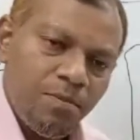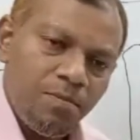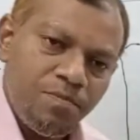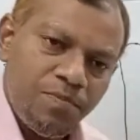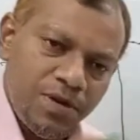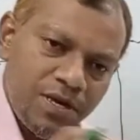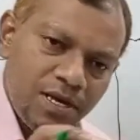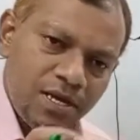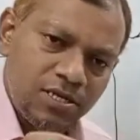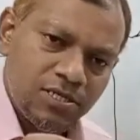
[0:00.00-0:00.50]

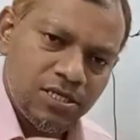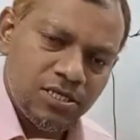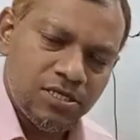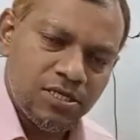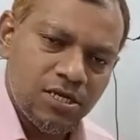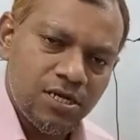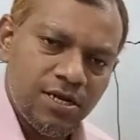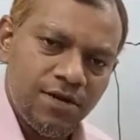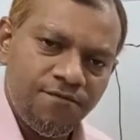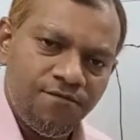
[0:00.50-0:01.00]
pierces
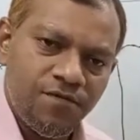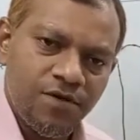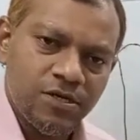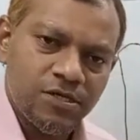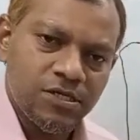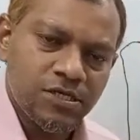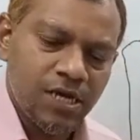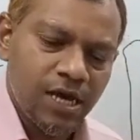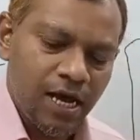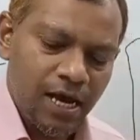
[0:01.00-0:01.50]
the deep
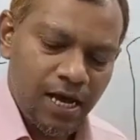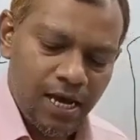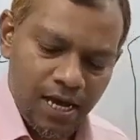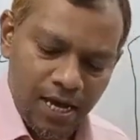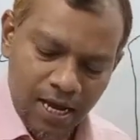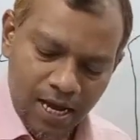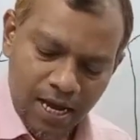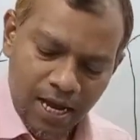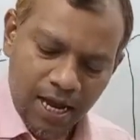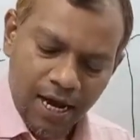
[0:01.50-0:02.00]
fascia
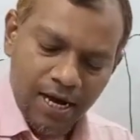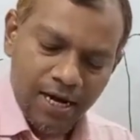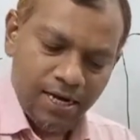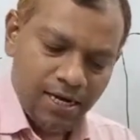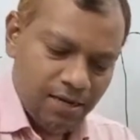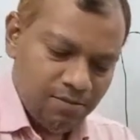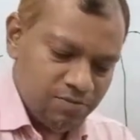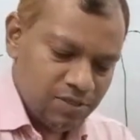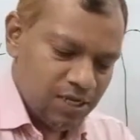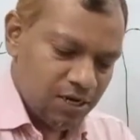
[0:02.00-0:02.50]
and
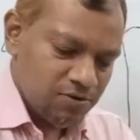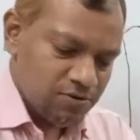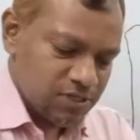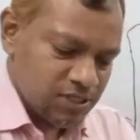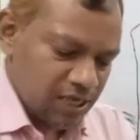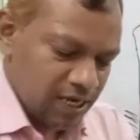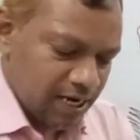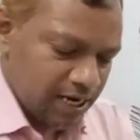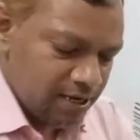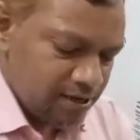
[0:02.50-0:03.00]
comes
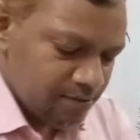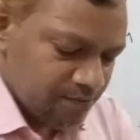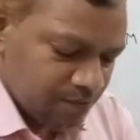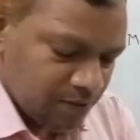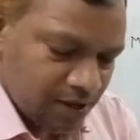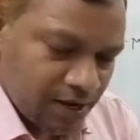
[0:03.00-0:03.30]
outside